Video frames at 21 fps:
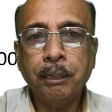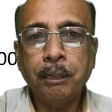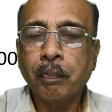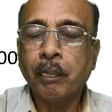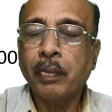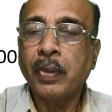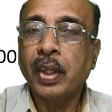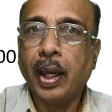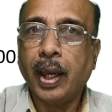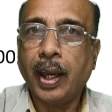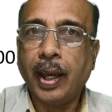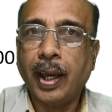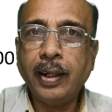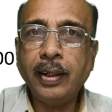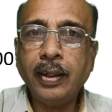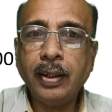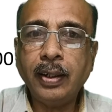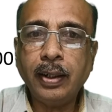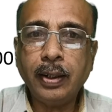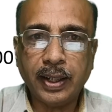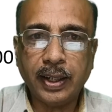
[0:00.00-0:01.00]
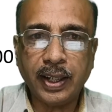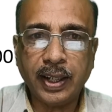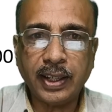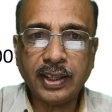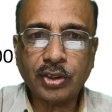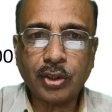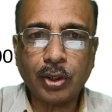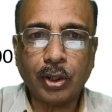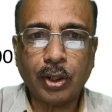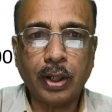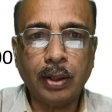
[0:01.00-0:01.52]
And next
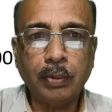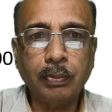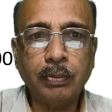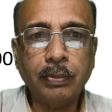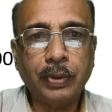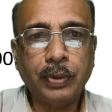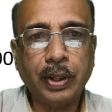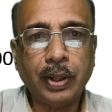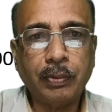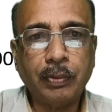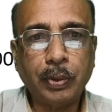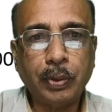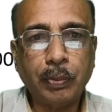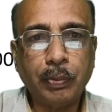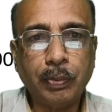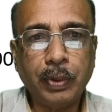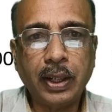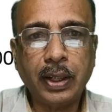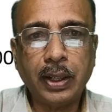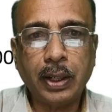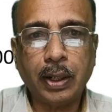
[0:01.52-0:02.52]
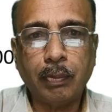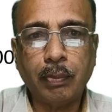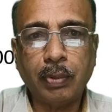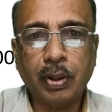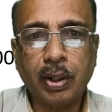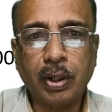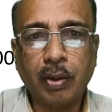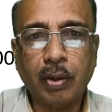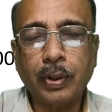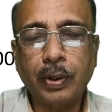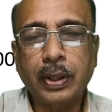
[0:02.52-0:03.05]
column, we have to make number of
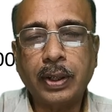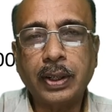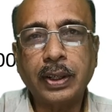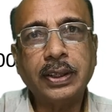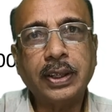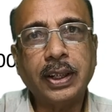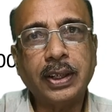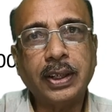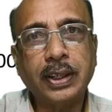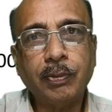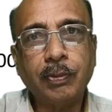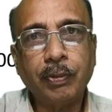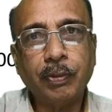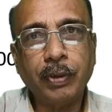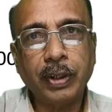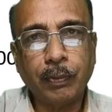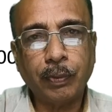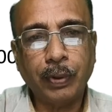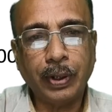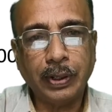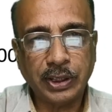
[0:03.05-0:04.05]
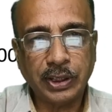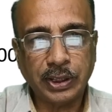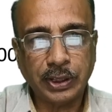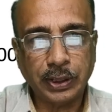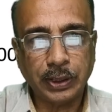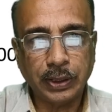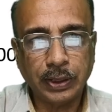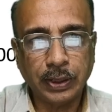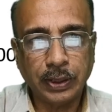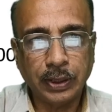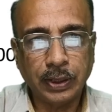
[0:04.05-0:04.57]
workers, that is frequency.
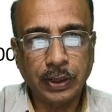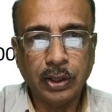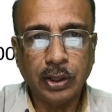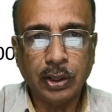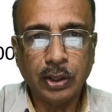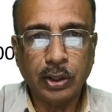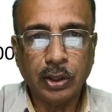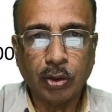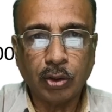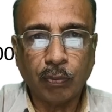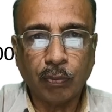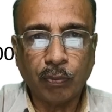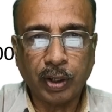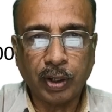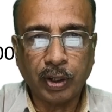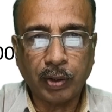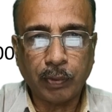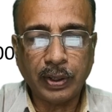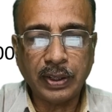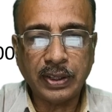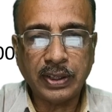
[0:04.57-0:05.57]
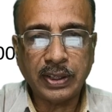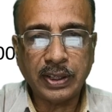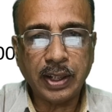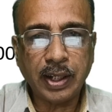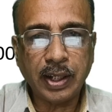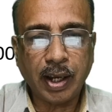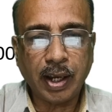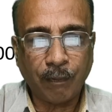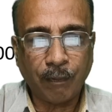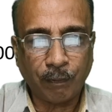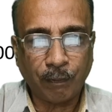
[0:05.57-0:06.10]
So frequency
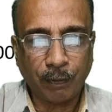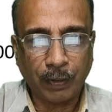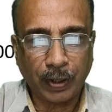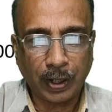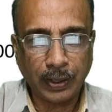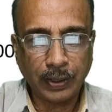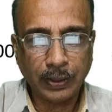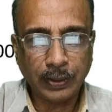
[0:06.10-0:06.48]
Fi.